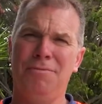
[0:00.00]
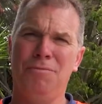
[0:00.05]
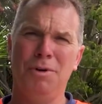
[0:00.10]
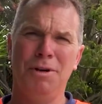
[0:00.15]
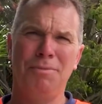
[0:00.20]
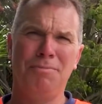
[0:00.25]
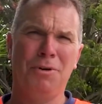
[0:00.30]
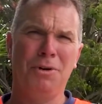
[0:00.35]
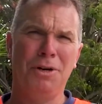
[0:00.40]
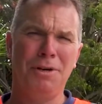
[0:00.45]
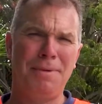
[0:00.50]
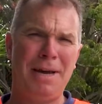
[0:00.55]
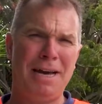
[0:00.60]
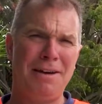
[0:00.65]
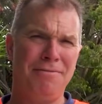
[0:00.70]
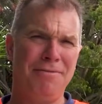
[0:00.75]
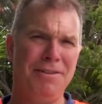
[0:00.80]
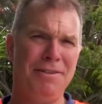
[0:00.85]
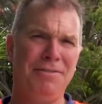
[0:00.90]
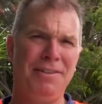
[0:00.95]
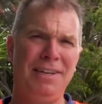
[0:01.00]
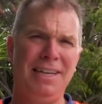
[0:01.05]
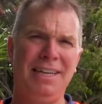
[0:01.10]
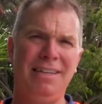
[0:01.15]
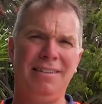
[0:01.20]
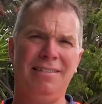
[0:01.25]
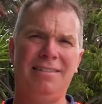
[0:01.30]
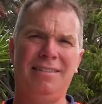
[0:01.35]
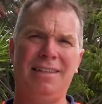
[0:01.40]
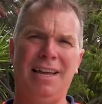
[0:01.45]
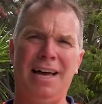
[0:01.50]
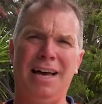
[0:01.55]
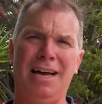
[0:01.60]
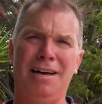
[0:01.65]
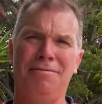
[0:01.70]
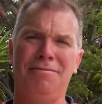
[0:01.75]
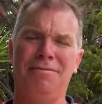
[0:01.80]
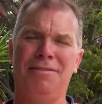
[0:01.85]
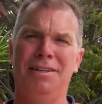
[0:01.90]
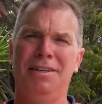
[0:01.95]
We employ about 15
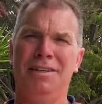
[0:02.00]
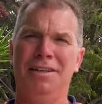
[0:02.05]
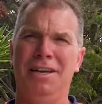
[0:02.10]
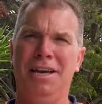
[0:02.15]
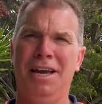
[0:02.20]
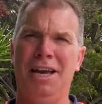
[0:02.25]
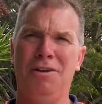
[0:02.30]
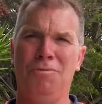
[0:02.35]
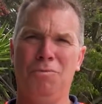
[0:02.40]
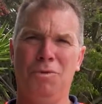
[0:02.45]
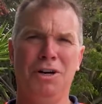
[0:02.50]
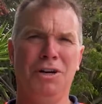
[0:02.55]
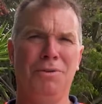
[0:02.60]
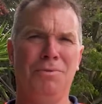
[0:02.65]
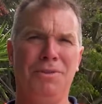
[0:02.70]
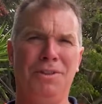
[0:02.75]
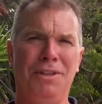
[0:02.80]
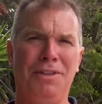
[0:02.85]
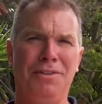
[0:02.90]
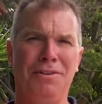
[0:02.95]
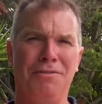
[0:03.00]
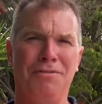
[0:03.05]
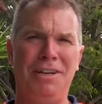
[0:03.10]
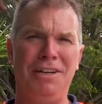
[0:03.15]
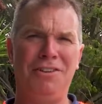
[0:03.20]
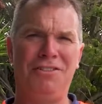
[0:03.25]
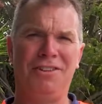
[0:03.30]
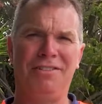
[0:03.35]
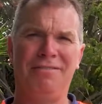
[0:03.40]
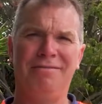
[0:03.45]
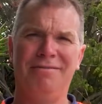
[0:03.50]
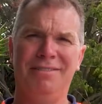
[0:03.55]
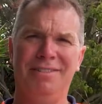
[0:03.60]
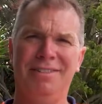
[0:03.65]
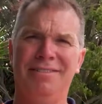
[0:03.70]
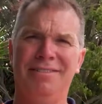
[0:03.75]
staff and work within the region.